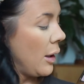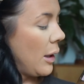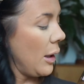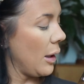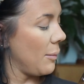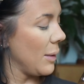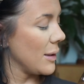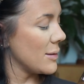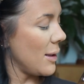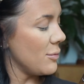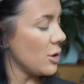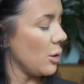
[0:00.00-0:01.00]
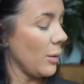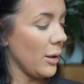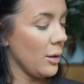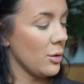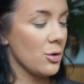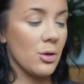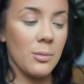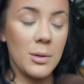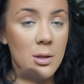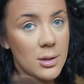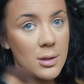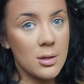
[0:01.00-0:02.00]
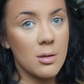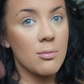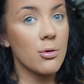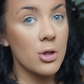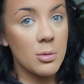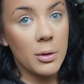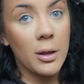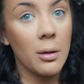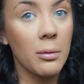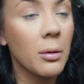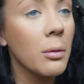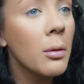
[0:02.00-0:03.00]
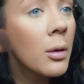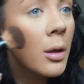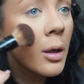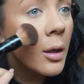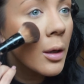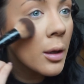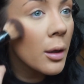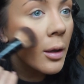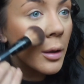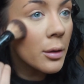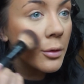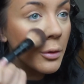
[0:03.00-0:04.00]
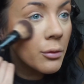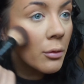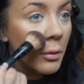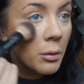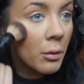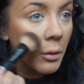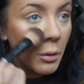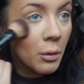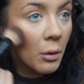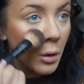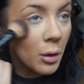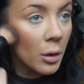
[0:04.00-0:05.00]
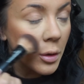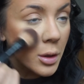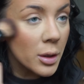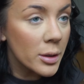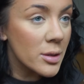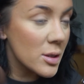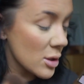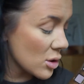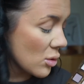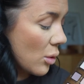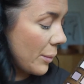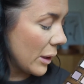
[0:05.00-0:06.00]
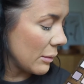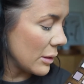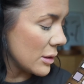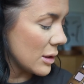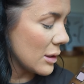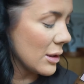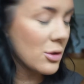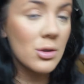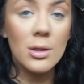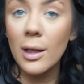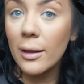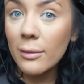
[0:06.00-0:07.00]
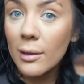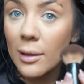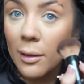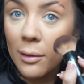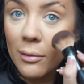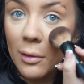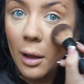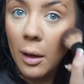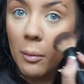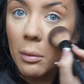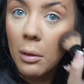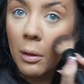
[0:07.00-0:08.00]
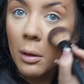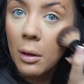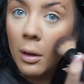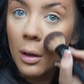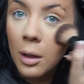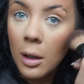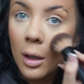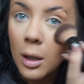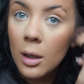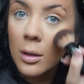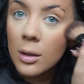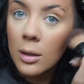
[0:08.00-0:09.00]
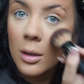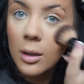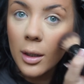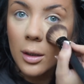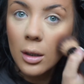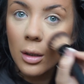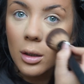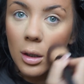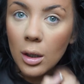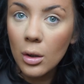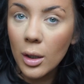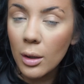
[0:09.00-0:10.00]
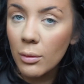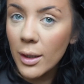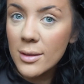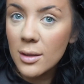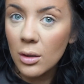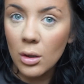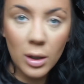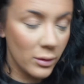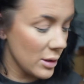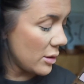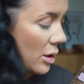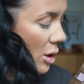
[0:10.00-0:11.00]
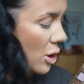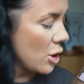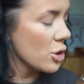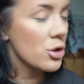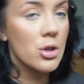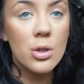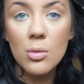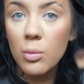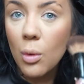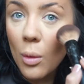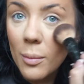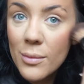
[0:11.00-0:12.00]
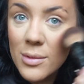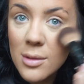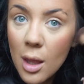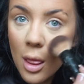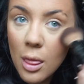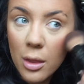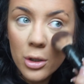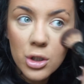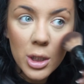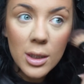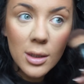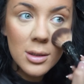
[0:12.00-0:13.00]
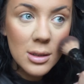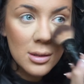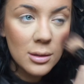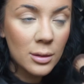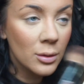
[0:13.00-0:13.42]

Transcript: And I mix them two in. Shouldn't be using the same brush, but here we go. And I just, it's so pigmented, you literally need like the littlest tap. Like, look how nice that colour is. Just warms the cheeks.